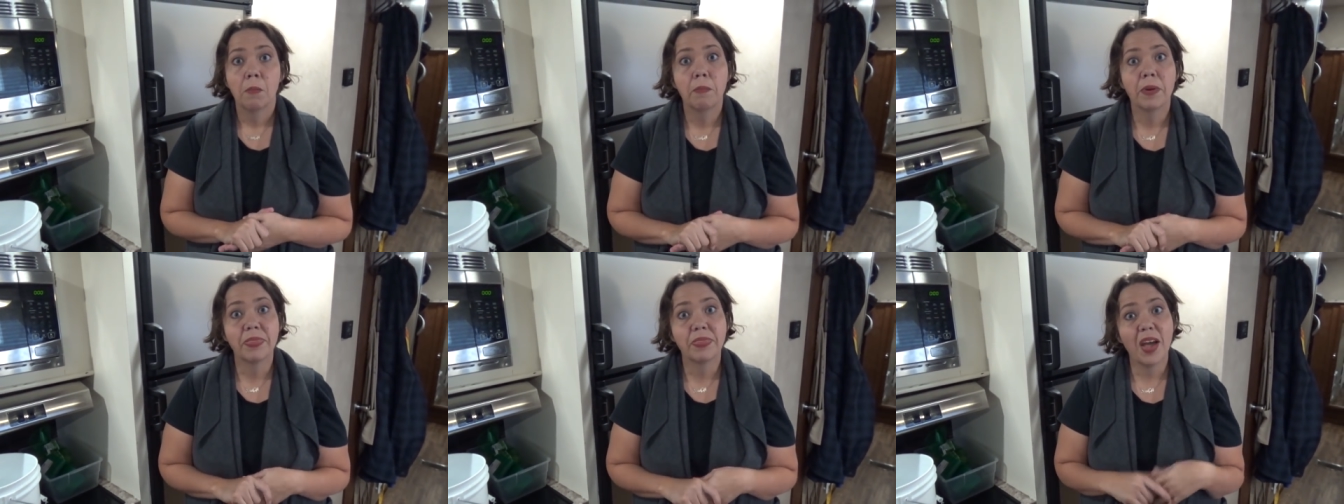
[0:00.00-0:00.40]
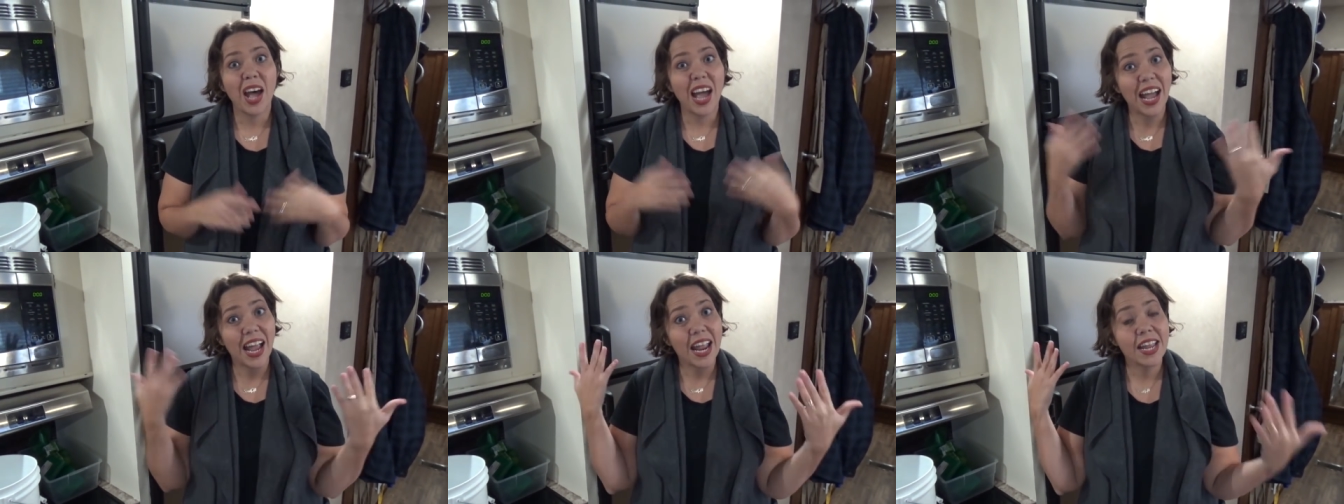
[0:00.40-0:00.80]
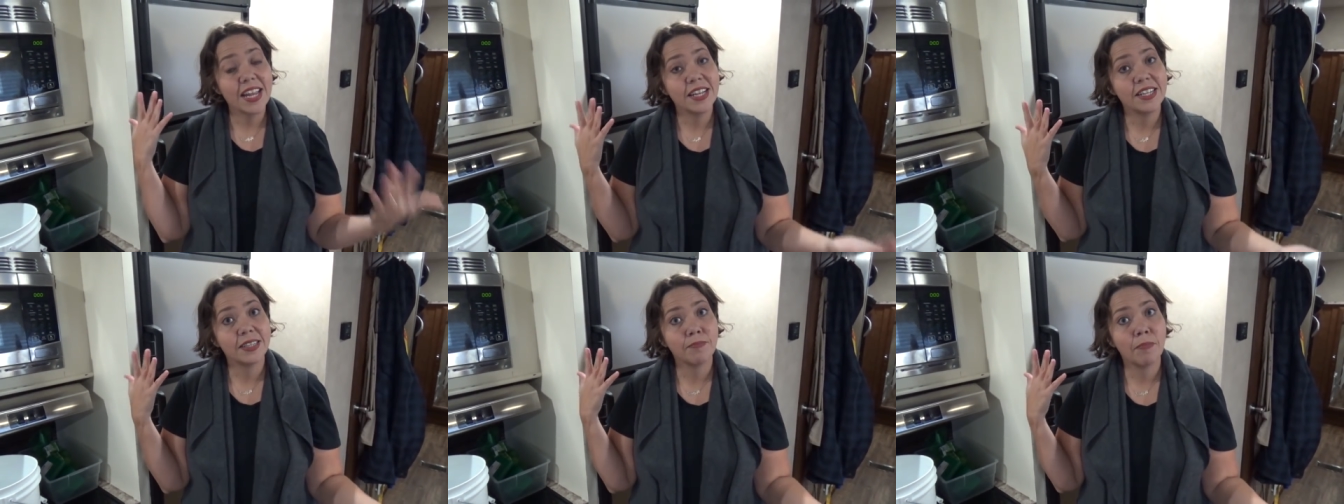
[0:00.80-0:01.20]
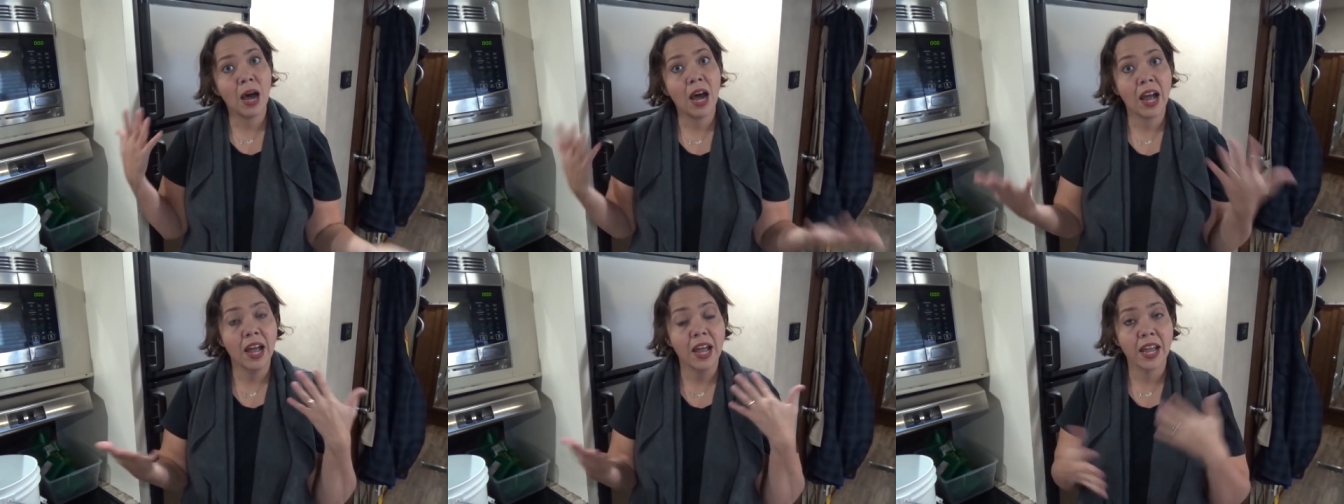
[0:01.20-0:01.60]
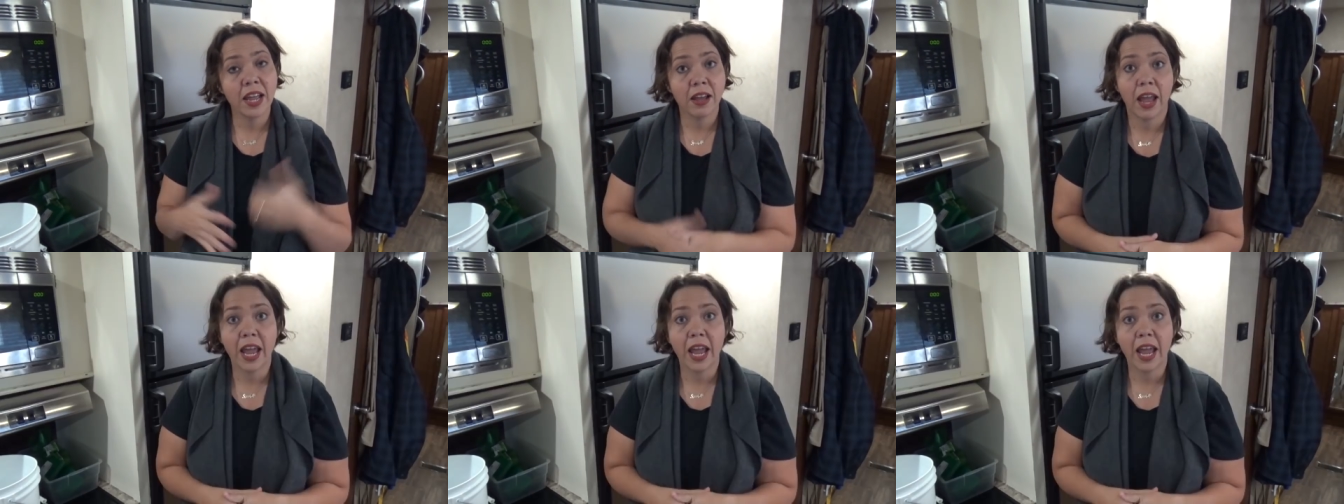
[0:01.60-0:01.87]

But that is my